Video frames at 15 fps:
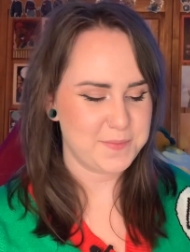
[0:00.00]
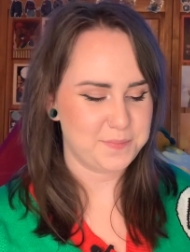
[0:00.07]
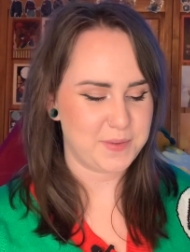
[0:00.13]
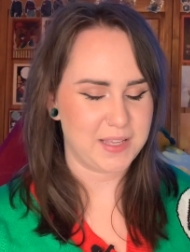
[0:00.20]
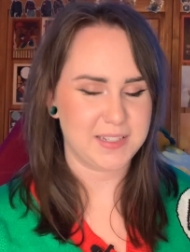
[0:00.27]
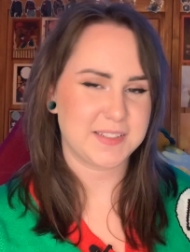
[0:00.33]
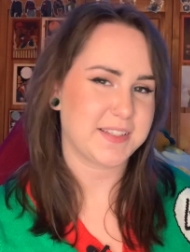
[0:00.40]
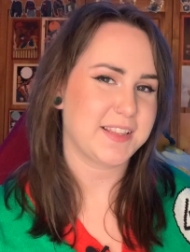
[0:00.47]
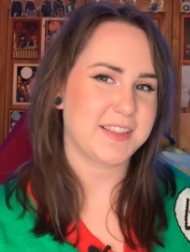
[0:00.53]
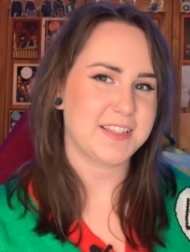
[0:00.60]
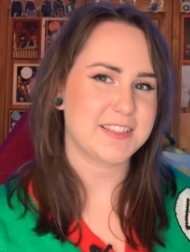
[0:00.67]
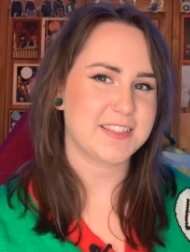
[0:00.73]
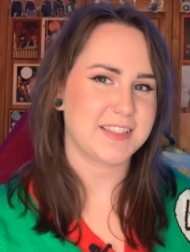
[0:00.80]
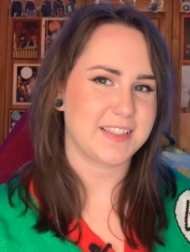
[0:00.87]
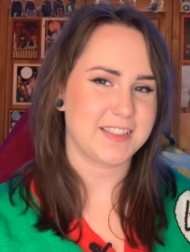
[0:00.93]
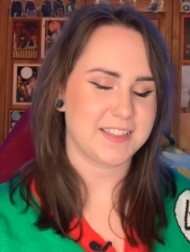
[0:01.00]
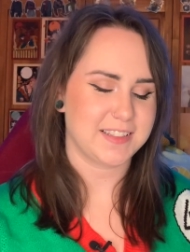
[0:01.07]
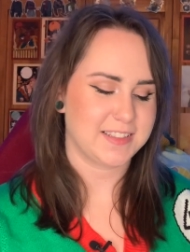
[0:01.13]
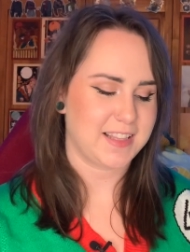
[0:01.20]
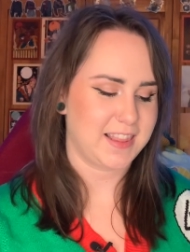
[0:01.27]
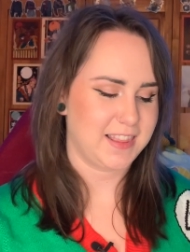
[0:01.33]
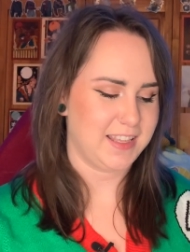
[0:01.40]
but this is
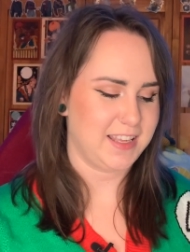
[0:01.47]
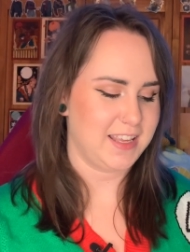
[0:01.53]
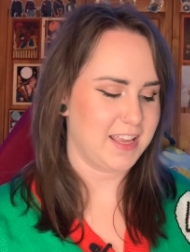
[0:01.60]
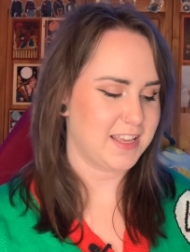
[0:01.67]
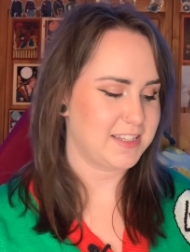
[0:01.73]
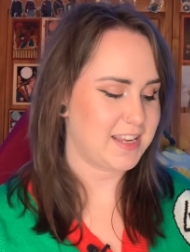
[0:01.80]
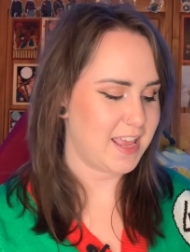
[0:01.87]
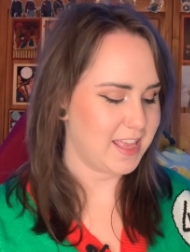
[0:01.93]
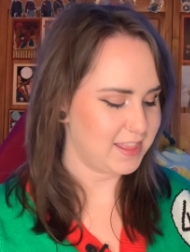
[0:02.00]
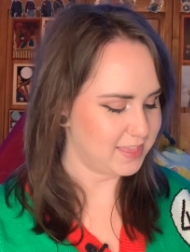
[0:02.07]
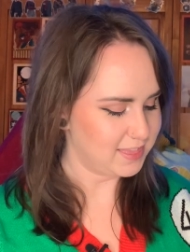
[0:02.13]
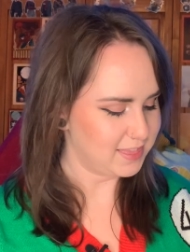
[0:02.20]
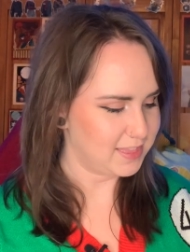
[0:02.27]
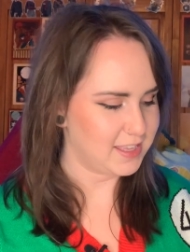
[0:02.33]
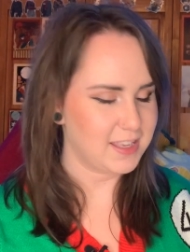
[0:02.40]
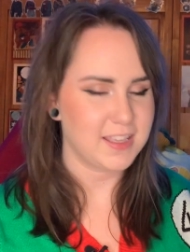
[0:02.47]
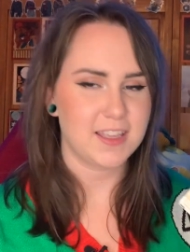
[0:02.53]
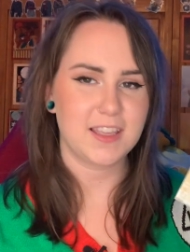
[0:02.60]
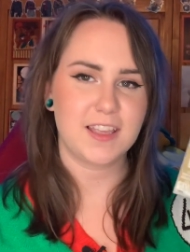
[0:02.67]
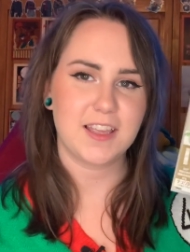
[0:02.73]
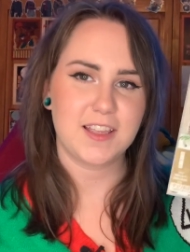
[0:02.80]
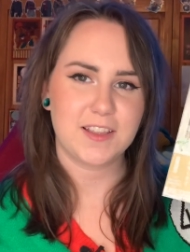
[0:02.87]
the 10th
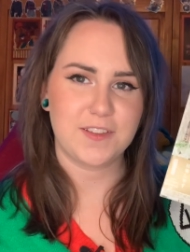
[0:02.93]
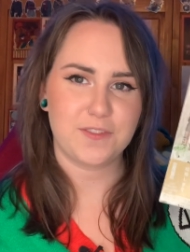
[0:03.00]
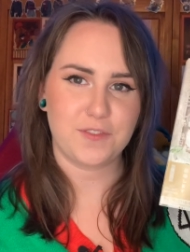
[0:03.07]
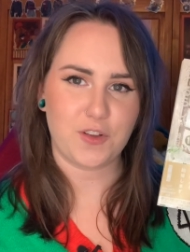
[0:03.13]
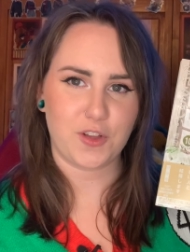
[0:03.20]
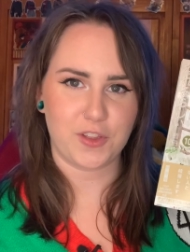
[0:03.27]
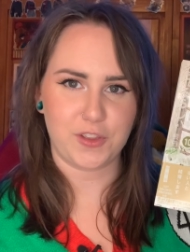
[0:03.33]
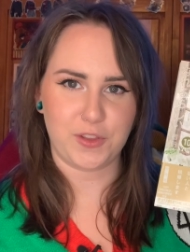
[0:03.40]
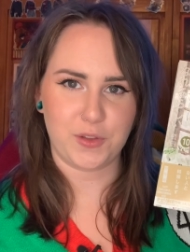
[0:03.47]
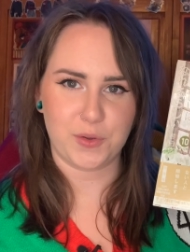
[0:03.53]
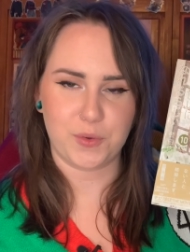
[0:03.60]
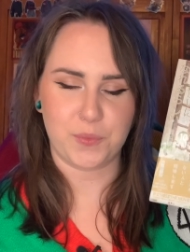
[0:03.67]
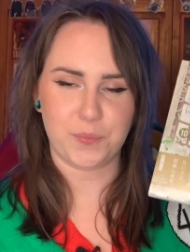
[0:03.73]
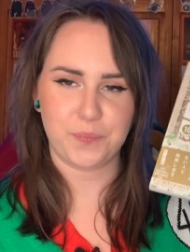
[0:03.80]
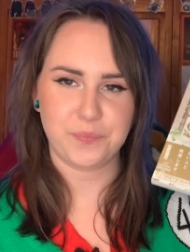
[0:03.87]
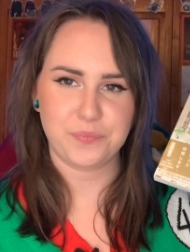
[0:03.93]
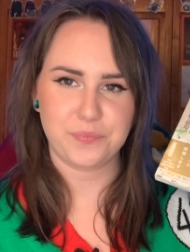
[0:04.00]
volume